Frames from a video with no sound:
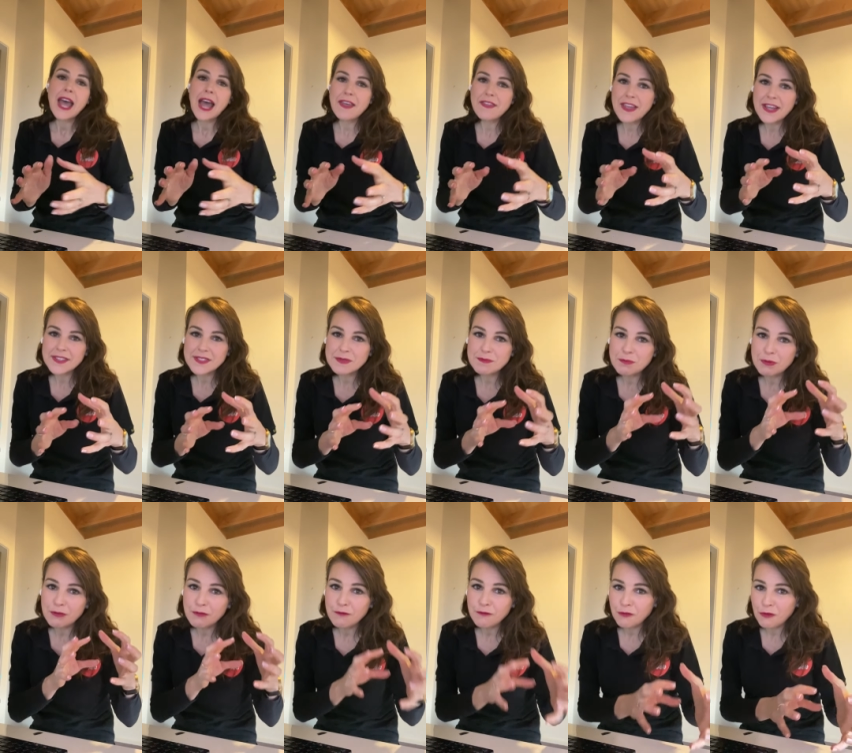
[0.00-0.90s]
and that's
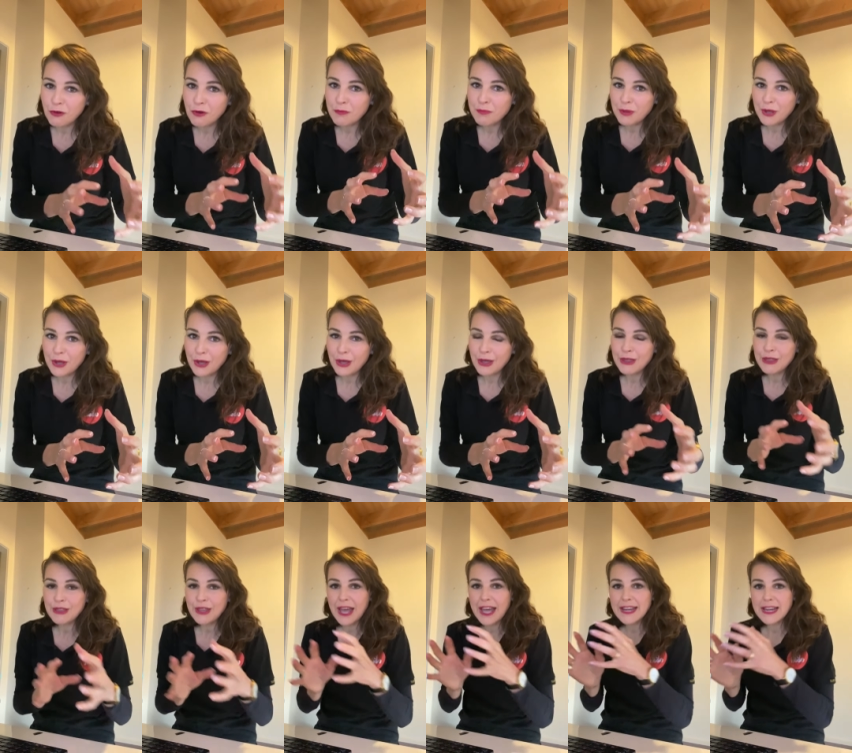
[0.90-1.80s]
before
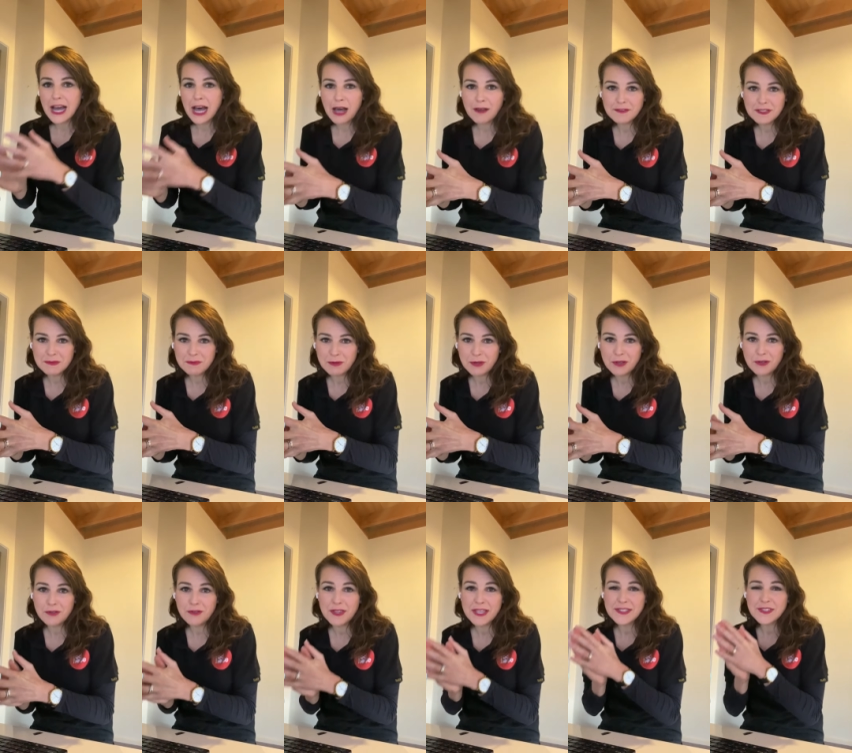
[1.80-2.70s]
birth and after
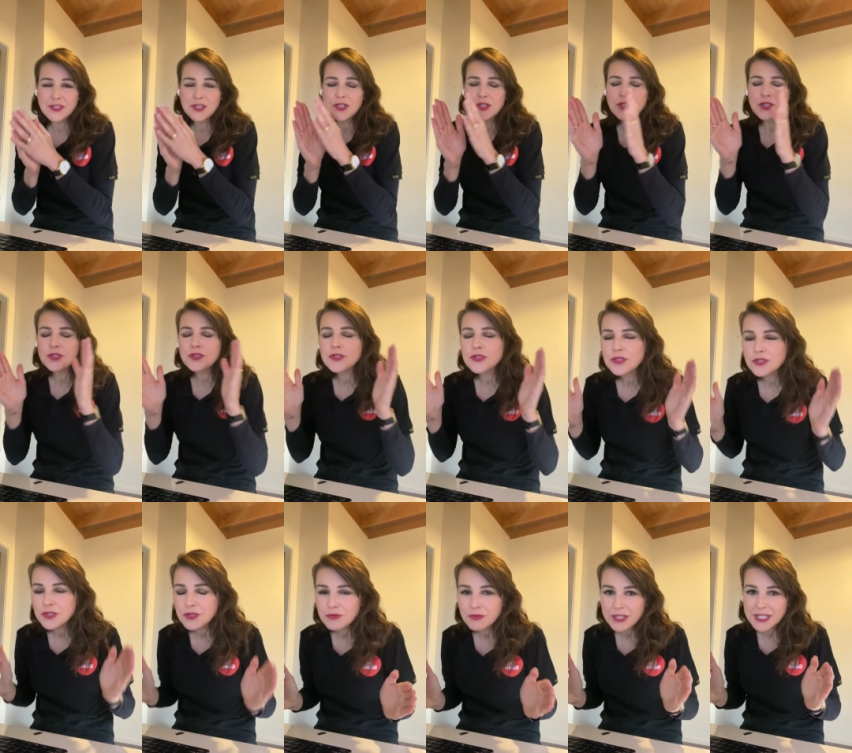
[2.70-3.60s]
birth there's
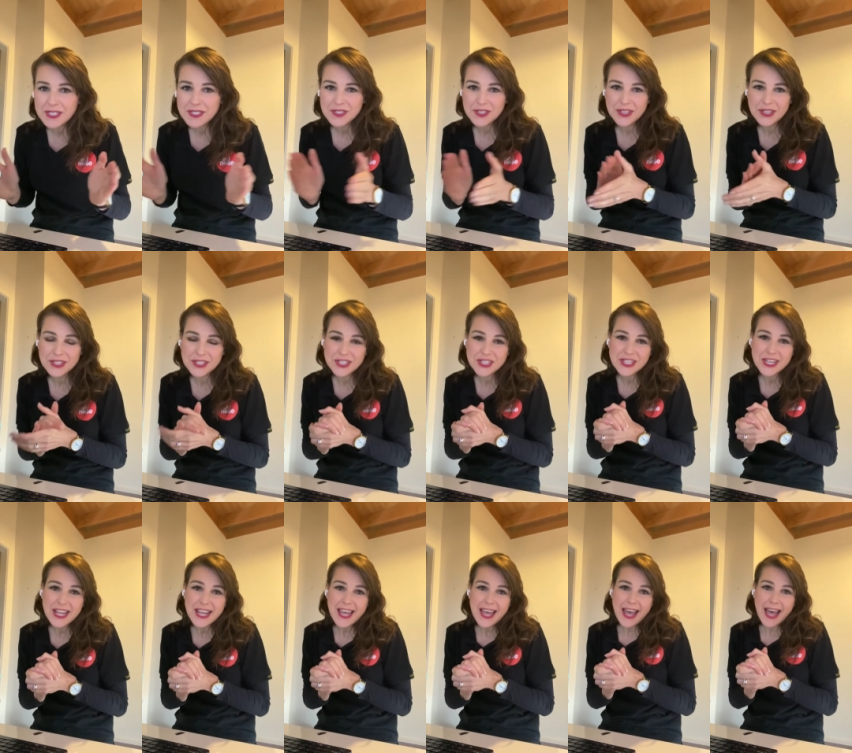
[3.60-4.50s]
huge research
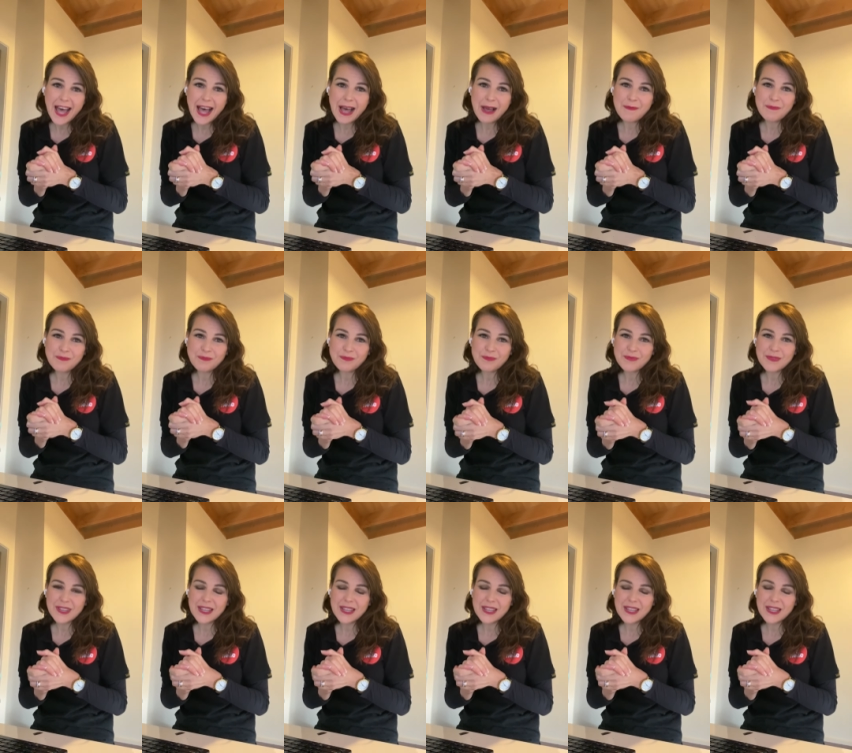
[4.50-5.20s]
um,